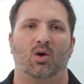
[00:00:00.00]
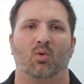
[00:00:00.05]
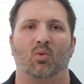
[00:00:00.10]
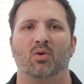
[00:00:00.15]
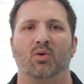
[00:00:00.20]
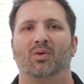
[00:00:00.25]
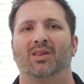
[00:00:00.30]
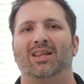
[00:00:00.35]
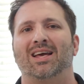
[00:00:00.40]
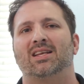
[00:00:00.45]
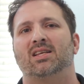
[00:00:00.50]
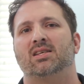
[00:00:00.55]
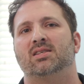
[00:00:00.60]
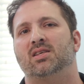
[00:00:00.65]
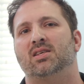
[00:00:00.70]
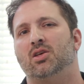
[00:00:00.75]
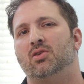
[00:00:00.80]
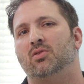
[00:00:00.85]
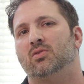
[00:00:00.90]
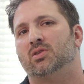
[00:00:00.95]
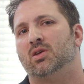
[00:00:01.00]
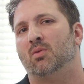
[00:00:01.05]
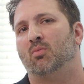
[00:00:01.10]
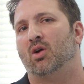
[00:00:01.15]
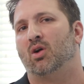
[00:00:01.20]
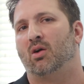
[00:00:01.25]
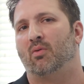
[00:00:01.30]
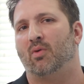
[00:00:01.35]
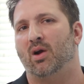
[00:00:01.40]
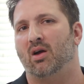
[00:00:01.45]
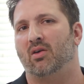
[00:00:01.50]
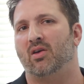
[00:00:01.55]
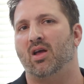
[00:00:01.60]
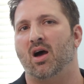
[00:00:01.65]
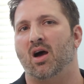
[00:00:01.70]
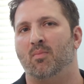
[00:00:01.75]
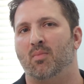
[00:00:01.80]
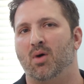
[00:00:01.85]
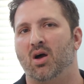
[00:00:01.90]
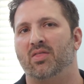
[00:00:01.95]
We would like to see you somewhere around
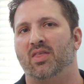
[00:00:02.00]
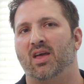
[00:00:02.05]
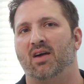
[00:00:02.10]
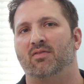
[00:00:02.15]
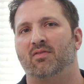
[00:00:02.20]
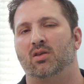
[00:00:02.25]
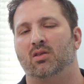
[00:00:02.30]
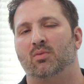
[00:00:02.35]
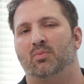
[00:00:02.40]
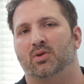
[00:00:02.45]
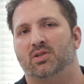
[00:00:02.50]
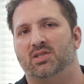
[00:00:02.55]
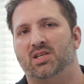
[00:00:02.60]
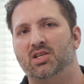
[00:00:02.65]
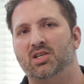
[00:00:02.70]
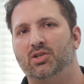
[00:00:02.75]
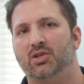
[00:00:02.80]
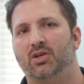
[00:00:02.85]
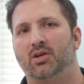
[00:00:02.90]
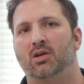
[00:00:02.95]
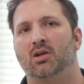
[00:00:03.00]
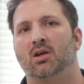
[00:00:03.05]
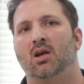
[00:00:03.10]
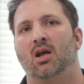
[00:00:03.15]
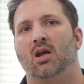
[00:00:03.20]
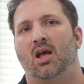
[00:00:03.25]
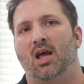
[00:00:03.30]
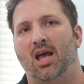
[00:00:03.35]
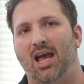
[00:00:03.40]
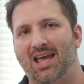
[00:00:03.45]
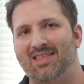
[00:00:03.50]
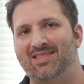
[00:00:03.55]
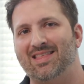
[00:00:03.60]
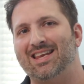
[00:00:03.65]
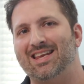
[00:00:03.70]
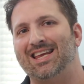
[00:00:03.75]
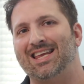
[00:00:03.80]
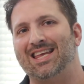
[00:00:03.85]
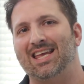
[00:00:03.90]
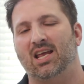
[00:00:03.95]
a month after the procedure, and
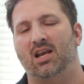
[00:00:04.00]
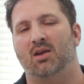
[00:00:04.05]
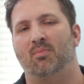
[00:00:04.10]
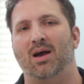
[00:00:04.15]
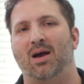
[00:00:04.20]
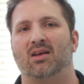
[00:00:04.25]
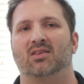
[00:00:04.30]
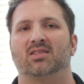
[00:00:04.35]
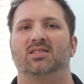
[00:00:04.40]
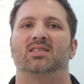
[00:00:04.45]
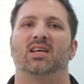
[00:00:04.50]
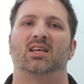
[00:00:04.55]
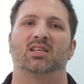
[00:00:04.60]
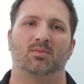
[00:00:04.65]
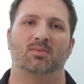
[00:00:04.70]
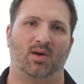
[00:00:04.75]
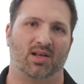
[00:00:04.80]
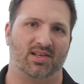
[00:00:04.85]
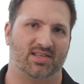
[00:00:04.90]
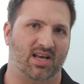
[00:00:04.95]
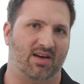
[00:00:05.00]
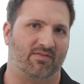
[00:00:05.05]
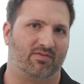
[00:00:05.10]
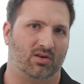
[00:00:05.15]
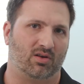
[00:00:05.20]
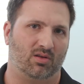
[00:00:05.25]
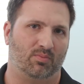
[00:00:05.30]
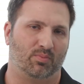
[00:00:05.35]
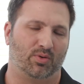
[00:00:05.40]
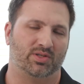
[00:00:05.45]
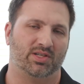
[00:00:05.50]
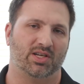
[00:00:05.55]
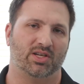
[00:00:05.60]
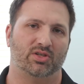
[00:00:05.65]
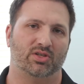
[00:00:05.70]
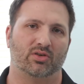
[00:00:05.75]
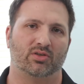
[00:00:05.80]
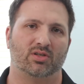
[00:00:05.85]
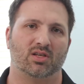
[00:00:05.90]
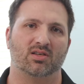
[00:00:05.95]
then again about 6 months after the
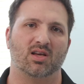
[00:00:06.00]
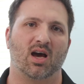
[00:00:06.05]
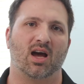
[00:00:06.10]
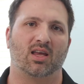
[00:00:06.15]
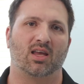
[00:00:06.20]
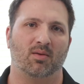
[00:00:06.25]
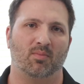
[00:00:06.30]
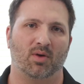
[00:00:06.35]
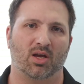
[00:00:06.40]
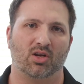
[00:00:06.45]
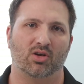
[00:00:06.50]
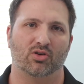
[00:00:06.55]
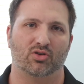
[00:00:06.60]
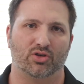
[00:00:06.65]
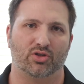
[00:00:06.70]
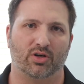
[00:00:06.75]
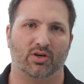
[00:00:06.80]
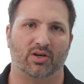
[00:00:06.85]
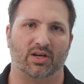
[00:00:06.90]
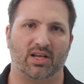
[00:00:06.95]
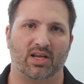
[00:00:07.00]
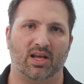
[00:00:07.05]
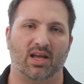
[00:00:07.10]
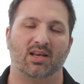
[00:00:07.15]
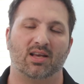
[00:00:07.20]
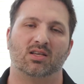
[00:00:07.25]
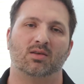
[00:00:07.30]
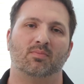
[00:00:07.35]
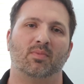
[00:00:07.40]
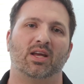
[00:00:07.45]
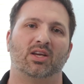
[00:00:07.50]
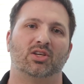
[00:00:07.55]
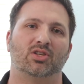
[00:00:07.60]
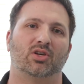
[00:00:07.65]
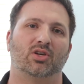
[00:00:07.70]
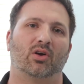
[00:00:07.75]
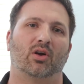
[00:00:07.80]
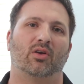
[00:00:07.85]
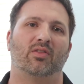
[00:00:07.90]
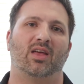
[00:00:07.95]
procedure to document your journey and to make
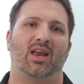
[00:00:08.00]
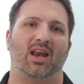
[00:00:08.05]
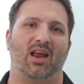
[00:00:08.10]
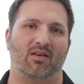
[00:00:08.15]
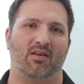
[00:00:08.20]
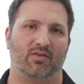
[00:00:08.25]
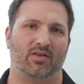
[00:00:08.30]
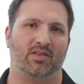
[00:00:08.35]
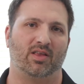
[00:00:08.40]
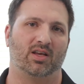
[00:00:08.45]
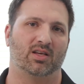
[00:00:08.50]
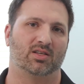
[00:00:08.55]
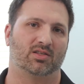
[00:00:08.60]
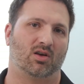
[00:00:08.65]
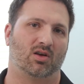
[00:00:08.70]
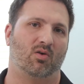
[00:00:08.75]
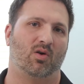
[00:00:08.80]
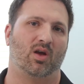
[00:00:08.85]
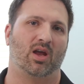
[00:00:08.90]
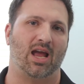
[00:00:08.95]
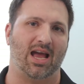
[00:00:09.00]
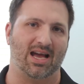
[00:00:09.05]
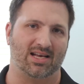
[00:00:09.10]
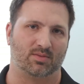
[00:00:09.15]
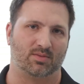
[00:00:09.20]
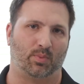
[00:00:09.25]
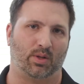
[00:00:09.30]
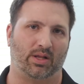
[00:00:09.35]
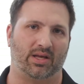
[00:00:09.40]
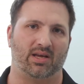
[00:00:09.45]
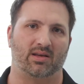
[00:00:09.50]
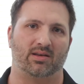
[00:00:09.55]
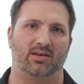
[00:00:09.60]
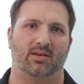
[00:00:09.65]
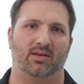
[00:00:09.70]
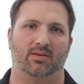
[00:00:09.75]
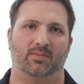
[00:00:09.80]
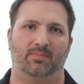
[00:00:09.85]
sure that everything is going as planned.